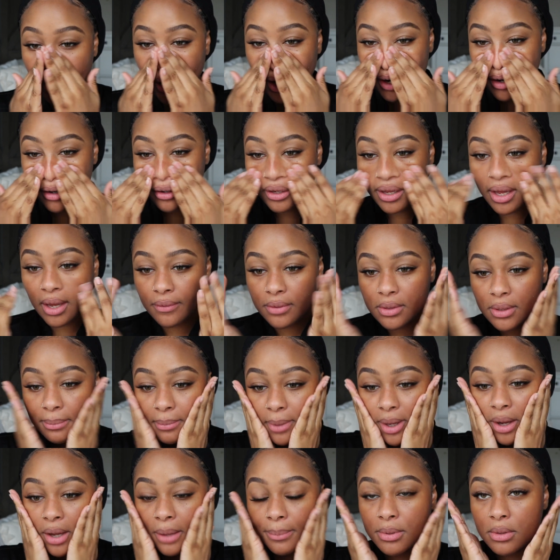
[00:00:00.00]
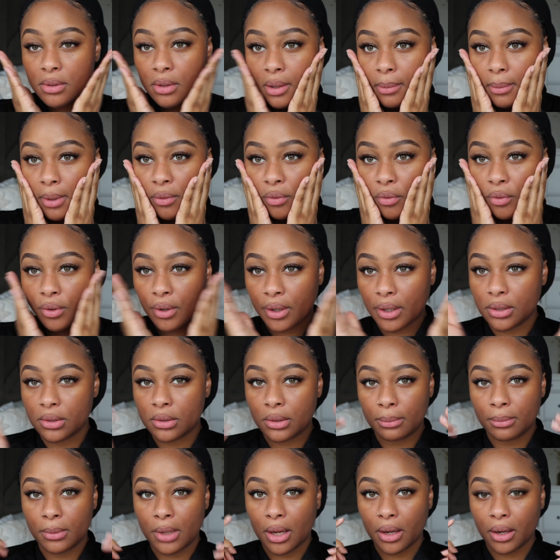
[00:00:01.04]
I already have some makeup still on my forehead,
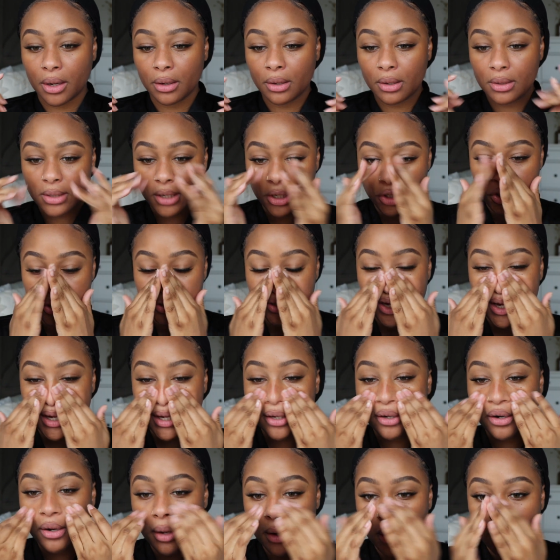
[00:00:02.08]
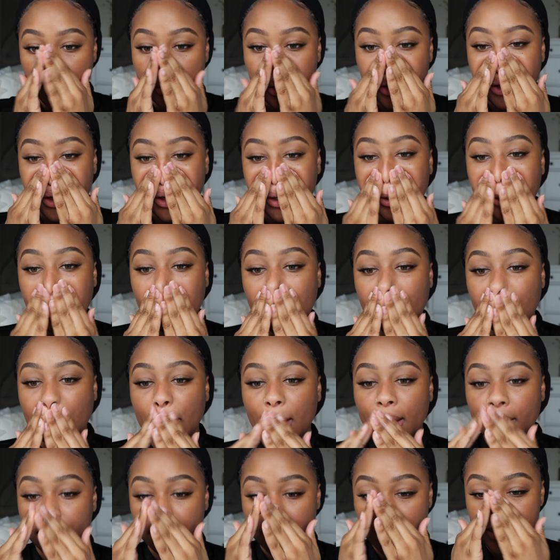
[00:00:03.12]
so I'm not gonna touch that
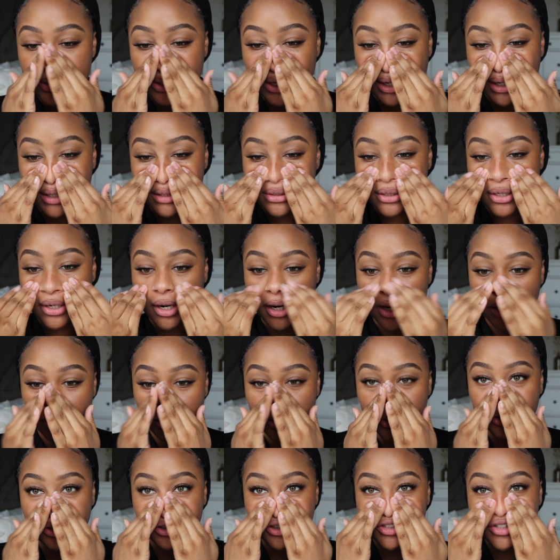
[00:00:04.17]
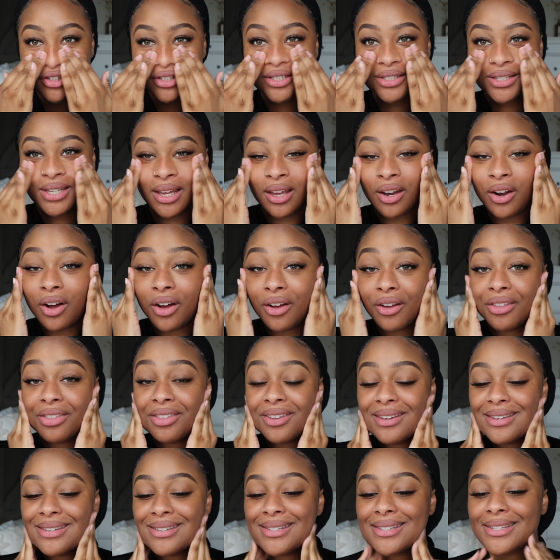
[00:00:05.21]
because um, like I said I literally just did all
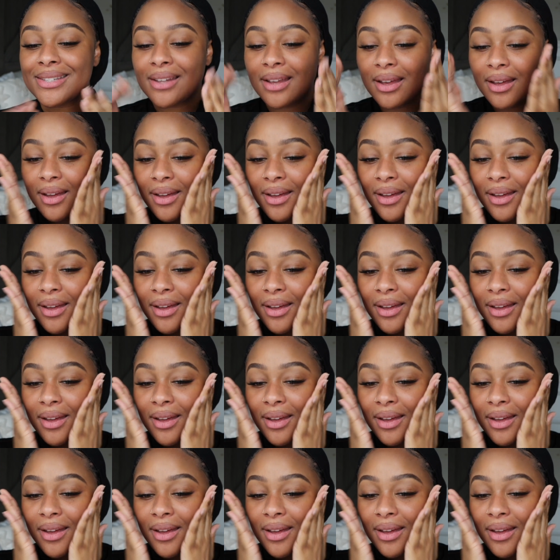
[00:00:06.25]
this